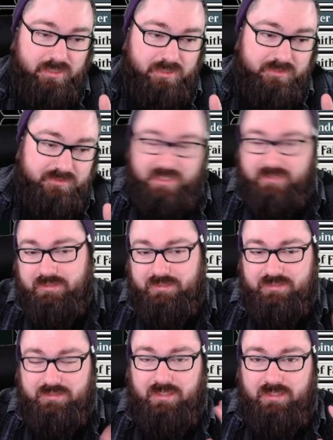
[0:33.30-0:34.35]
deck
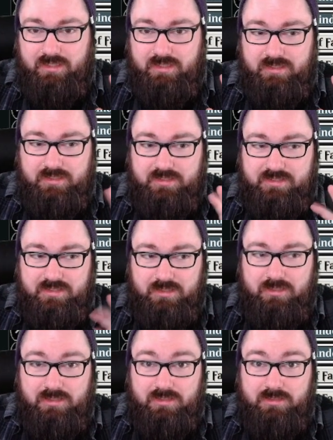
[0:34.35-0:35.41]
list. It is
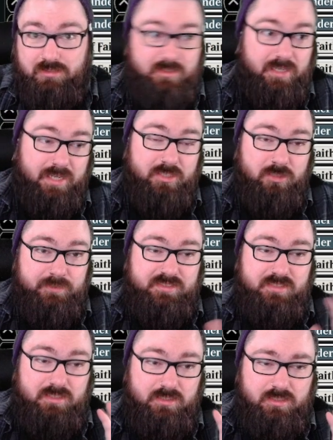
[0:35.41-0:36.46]
Naya Humans.